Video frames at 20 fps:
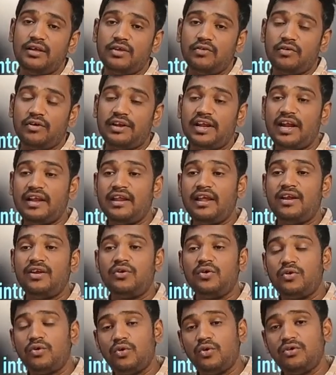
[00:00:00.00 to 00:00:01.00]
your data
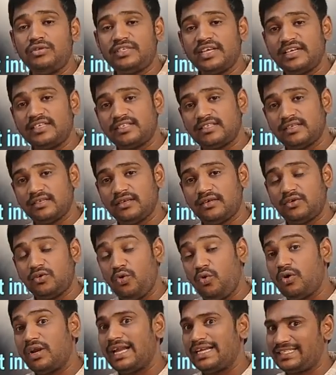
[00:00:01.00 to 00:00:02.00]
into 2 sets,
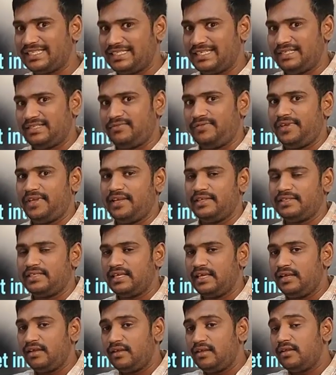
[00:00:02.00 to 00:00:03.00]
2 clusters we can
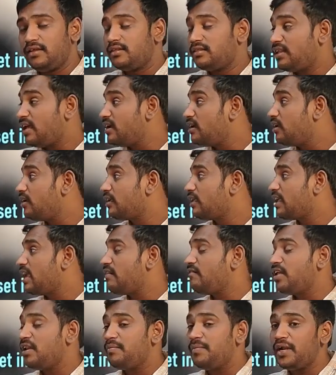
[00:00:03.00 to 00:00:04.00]
say, then
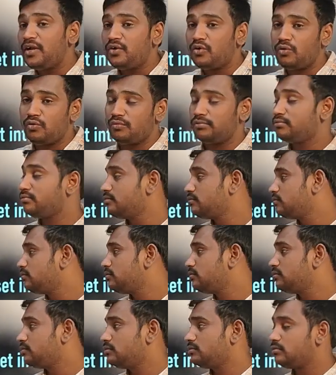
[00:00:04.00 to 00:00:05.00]
K will be 2.
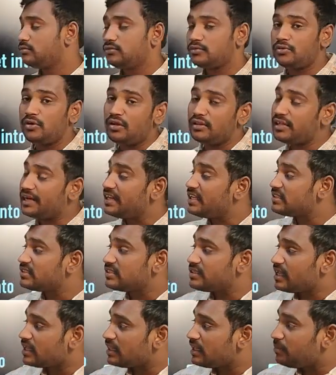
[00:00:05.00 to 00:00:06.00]
So that is
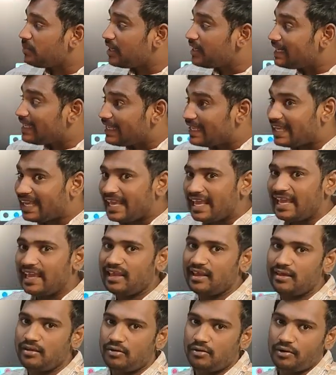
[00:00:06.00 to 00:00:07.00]
nothing but
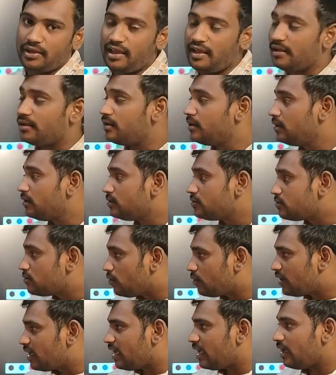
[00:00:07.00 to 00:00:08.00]
K. Okay,
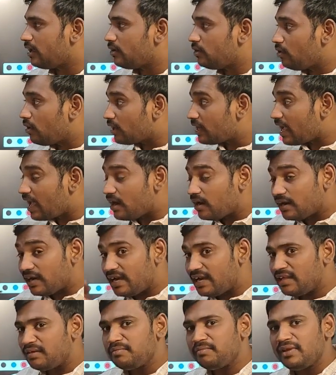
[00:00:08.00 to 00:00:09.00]
so K, you are
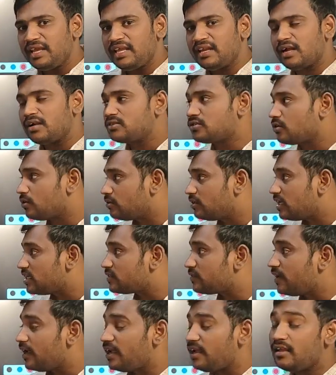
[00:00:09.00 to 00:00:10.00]
calculating mean also,
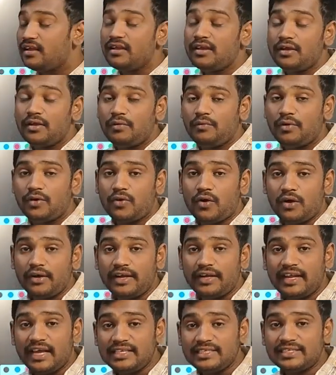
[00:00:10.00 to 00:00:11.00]
that's why we call
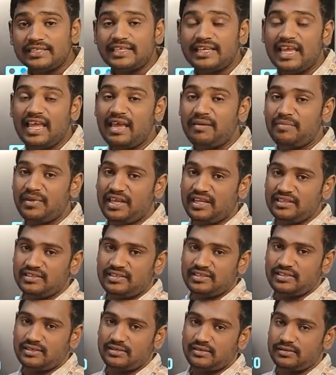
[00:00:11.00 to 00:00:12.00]
it as K
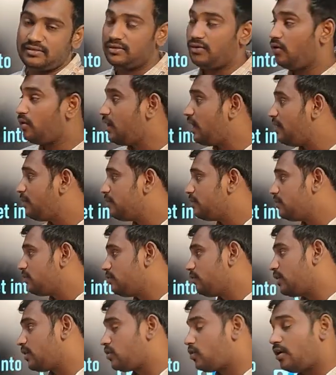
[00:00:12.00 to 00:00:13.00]
means. Okay,
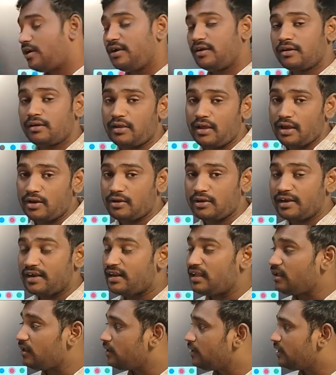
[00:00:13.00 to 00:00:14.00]
we are
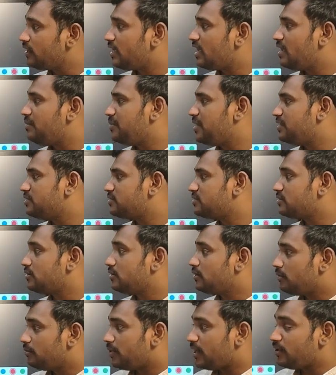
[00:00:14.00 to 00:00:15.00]
calculating K means.
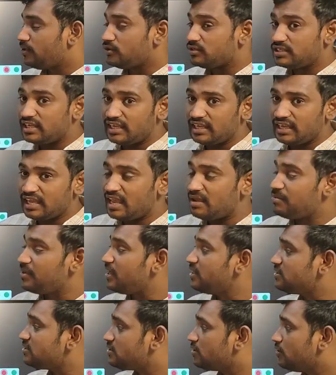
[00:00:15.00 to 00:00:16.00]
By using K
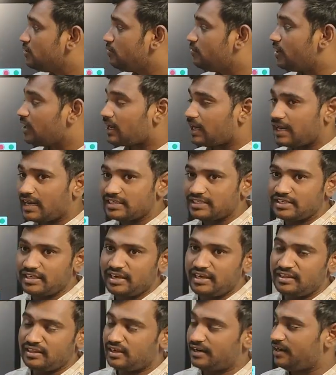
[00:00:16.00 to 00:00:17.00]
means, we are
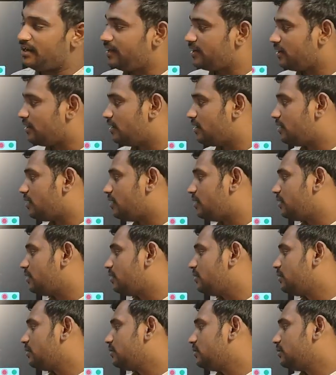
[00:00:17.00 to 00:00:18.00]
clustering the data,
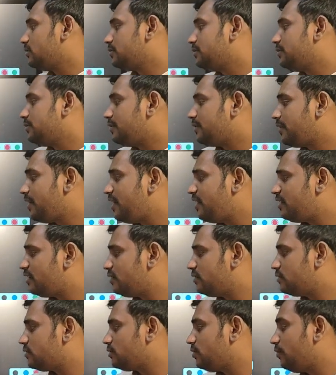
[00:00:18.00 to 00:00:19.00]

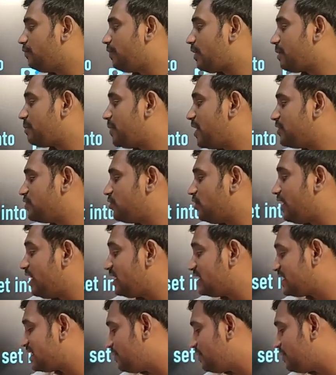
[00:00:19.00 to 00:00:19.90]
right? So for measuring